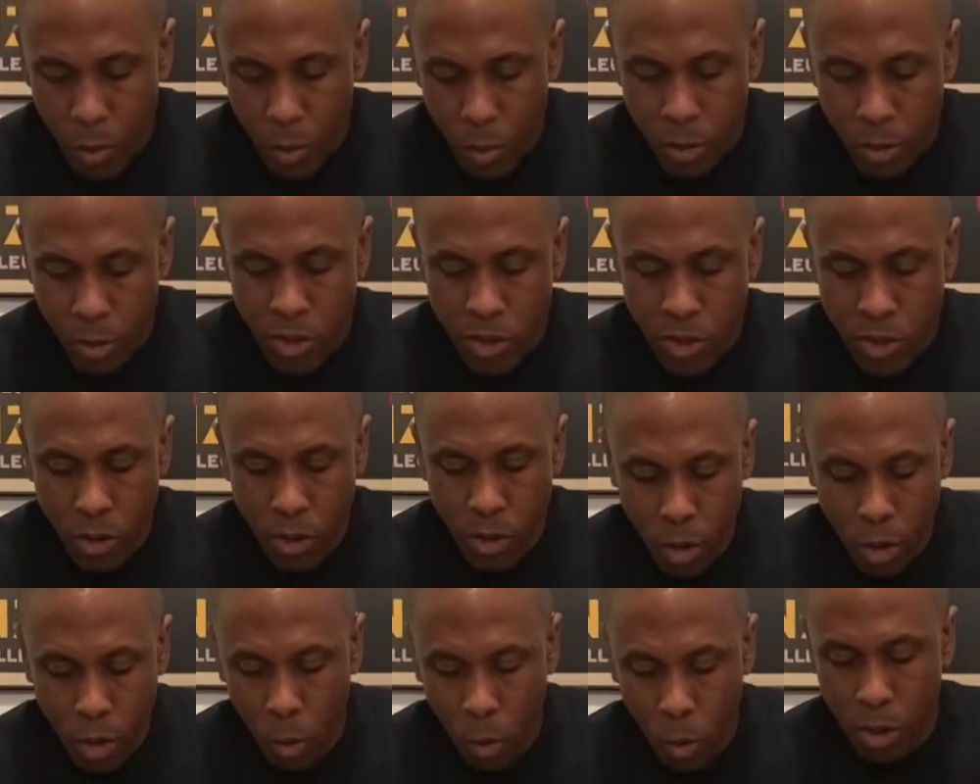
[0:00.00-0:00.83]
And we'll
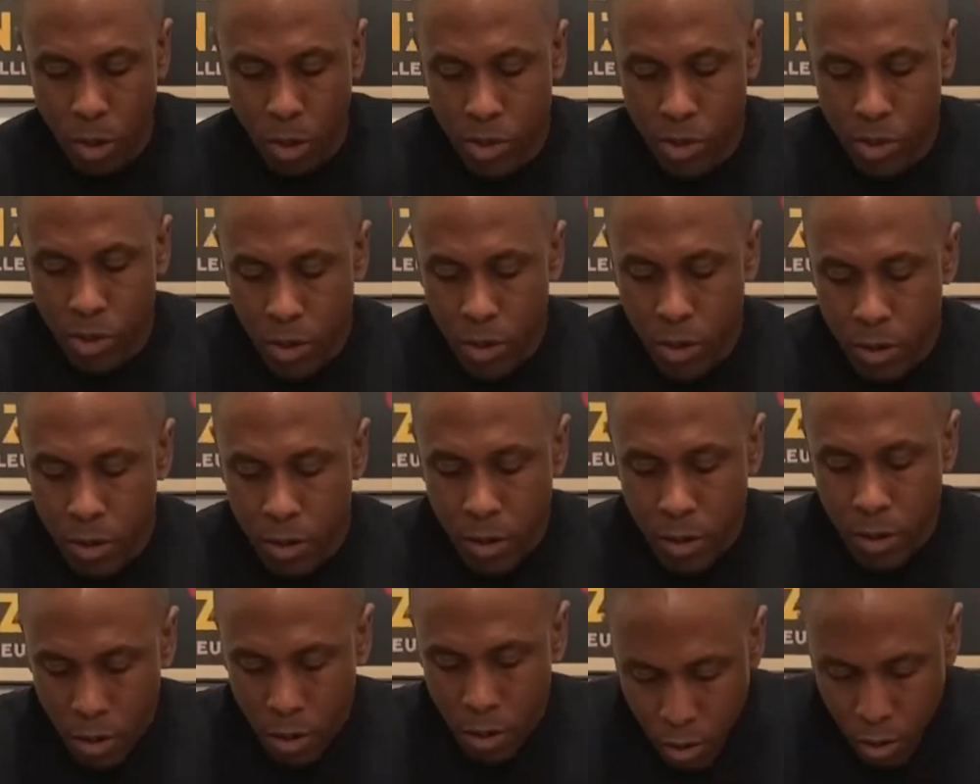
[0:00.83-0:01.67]
turn a quarter turn,
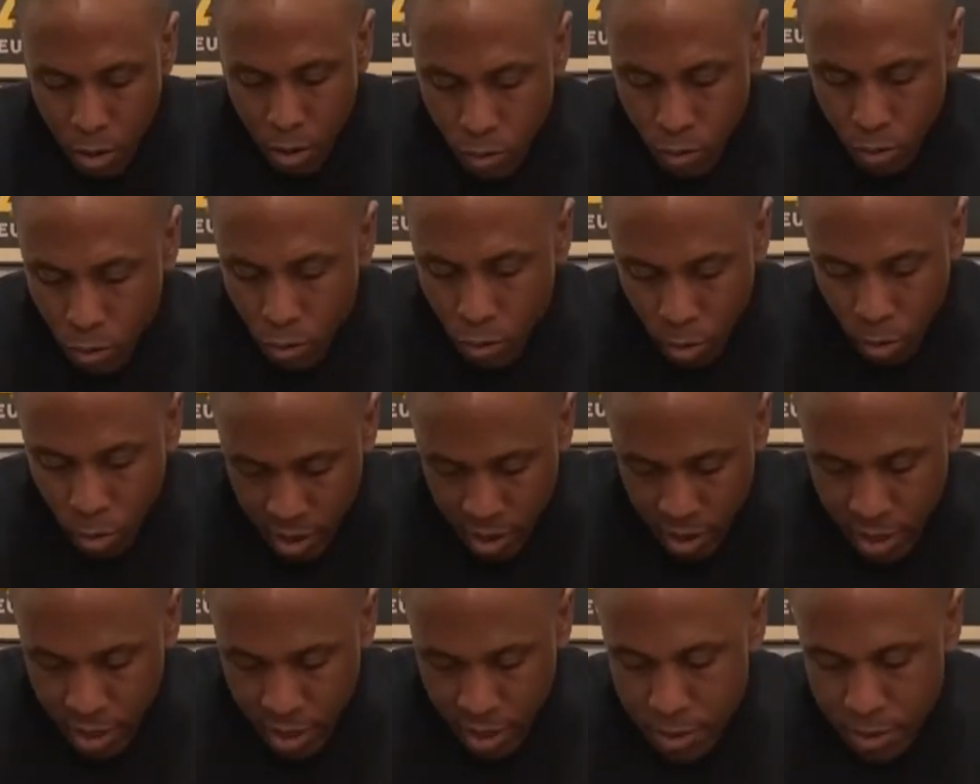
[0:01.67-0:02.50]
roll
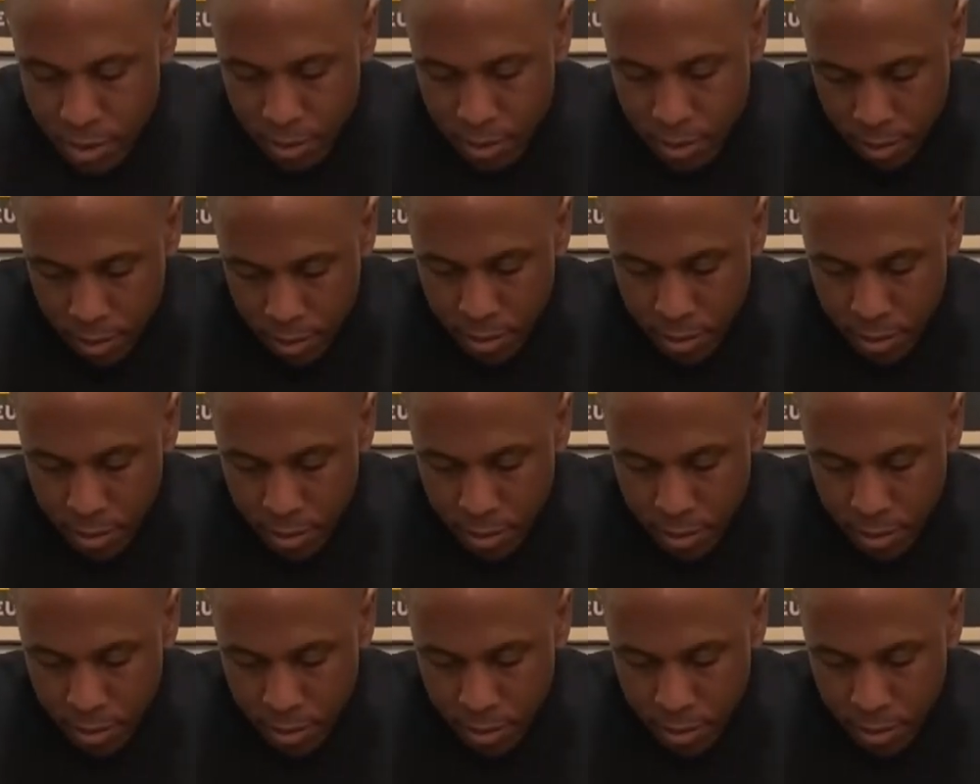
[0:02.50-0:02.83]
again.